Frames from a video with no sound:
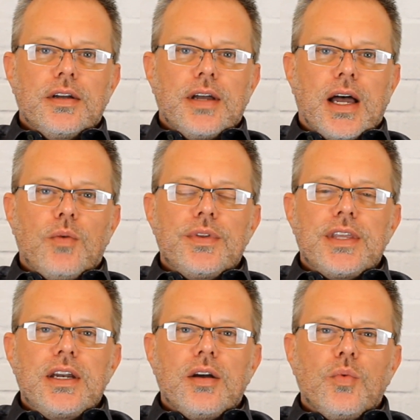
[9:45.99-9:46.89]
How would
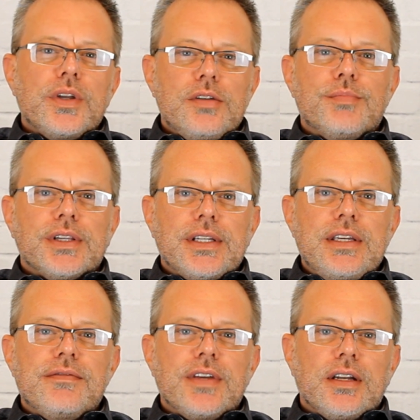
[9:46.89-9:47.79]
they know what you
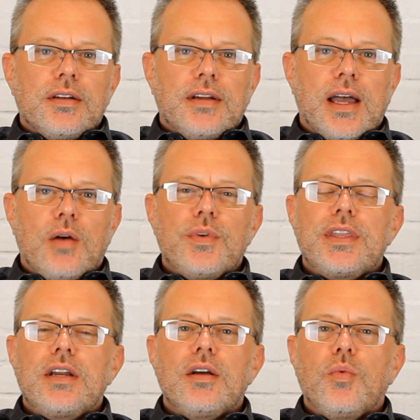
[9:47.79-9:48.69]
believe in? How would
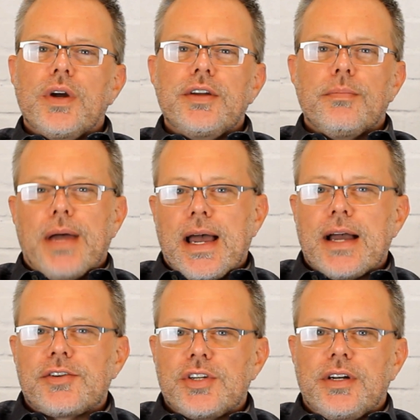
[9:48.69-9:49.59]
they know what you're
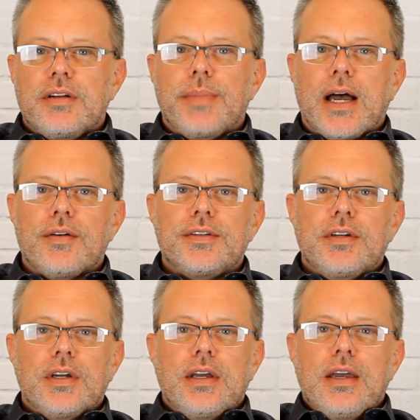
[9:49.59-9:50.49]
passionate about?
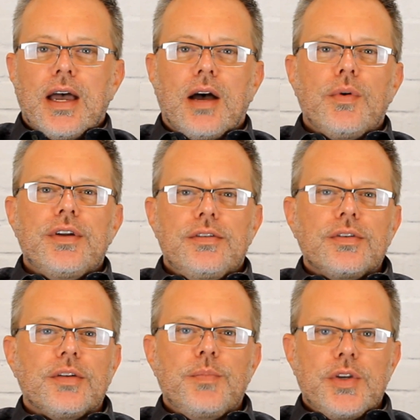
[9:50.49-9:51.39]
How are you
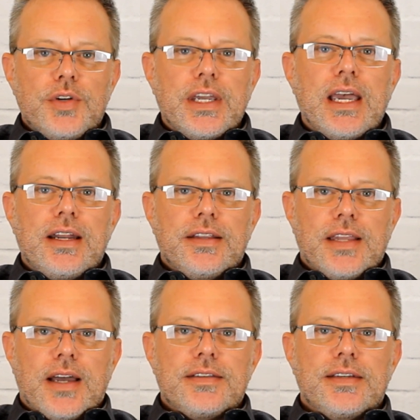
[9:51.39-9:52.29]
communicating
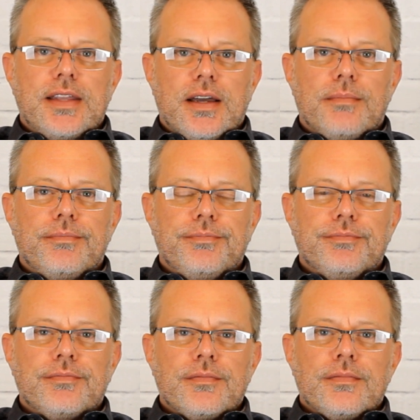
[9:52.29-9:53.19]
that to them?
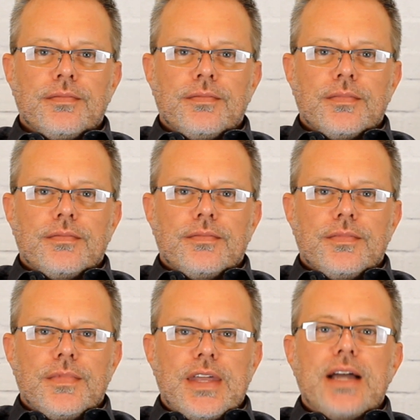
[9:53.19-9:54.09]

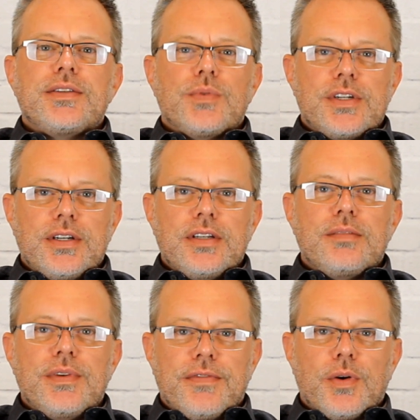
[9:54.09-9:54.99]
That's what you need
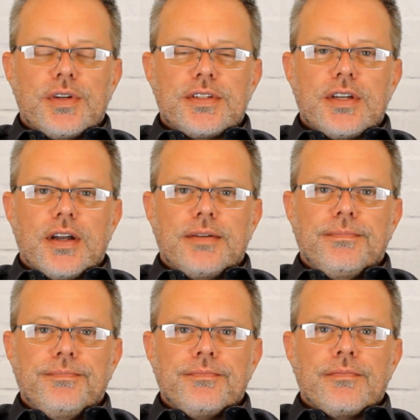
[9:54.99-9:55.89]
to be focused on.
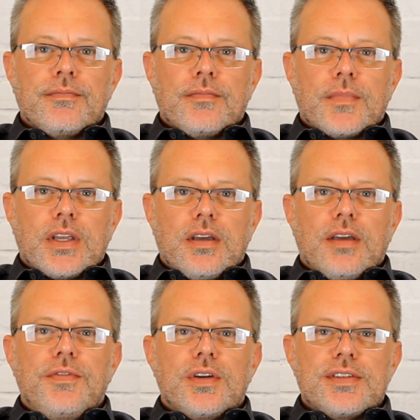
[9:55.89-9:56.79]

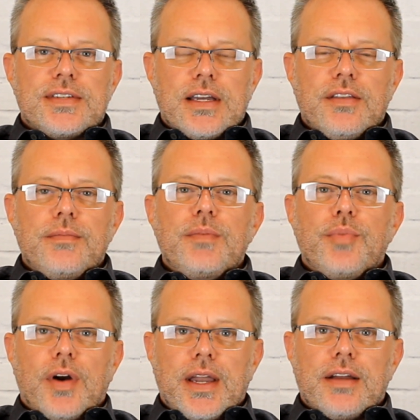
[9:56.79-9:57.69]
If you can sell them a
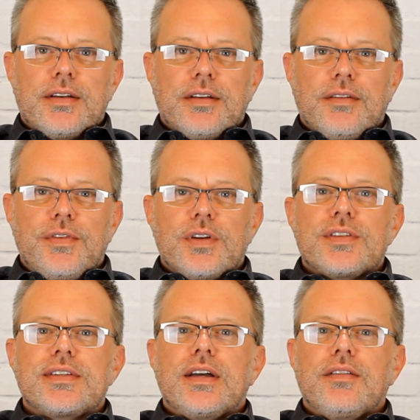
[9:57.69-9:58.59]
brand, if you can
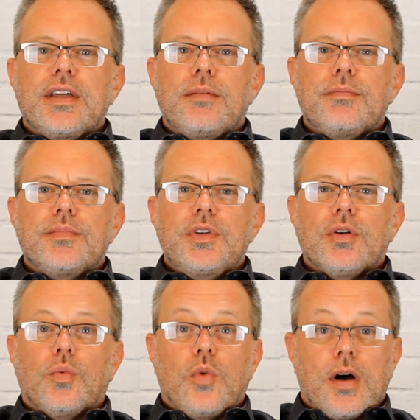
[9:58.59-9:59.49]
sell them
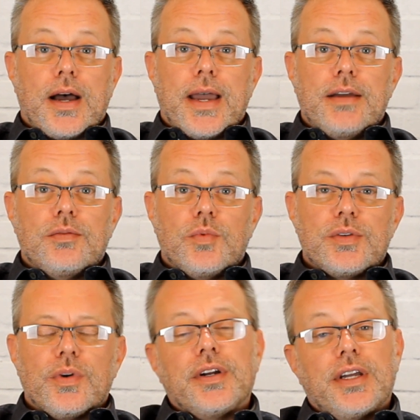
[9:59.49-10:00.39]
your why,
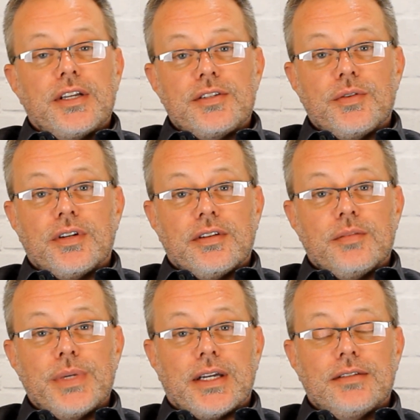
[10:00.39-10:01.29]
which we're going to get into in a
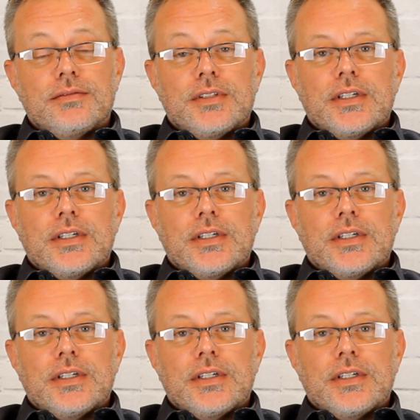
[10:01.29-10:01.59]
little bit,